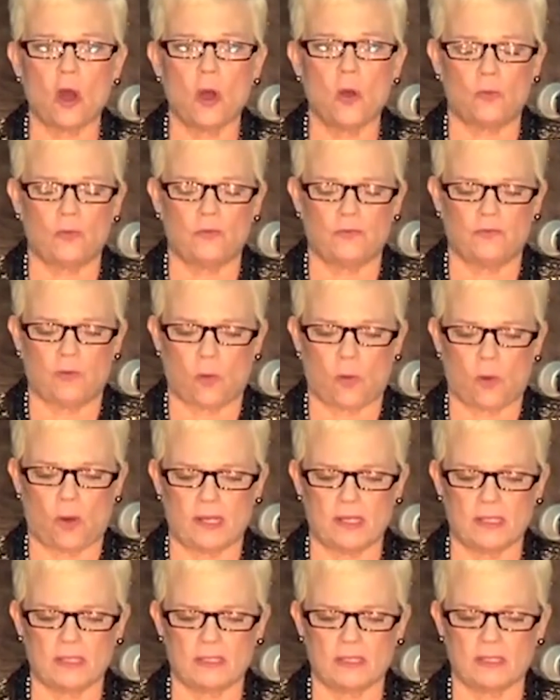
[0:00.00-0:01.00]
own
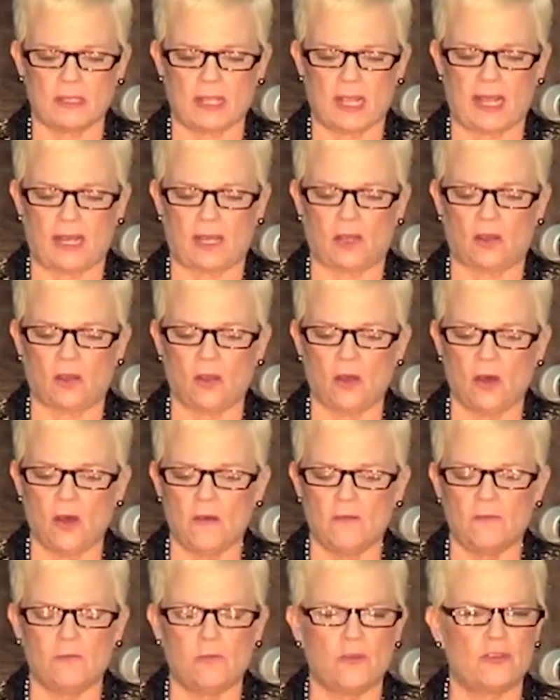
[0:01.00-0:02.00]
voice and
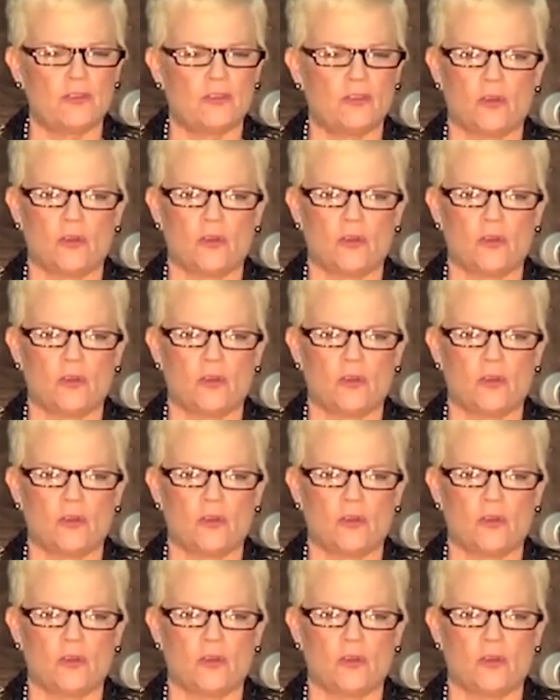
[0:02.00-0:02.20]
love with